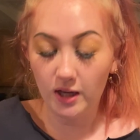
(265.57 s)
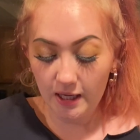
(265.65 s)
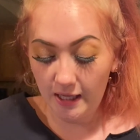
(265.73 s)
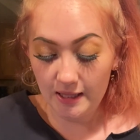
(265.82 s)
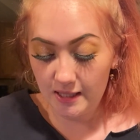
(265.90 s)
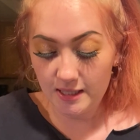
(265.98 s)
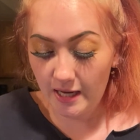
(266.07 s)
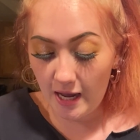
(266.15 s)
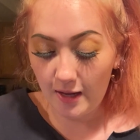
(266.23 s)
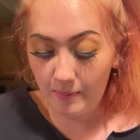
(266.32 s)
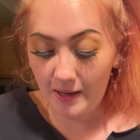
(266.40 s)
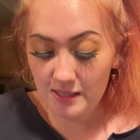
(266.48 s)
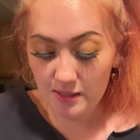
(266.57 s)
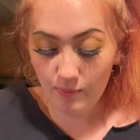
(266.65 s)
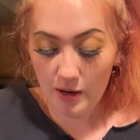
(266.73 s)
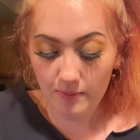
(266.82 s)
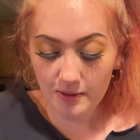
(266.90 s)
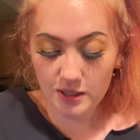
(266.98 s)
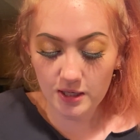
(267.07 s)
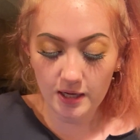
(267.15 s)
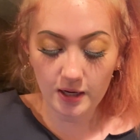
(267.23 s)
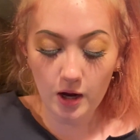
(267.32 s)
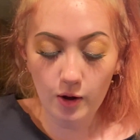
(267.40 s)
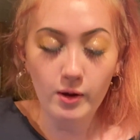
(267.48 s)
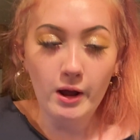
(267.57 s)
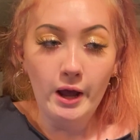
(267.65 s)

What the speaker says: gonna eat this cake because I'm probably just gonna go,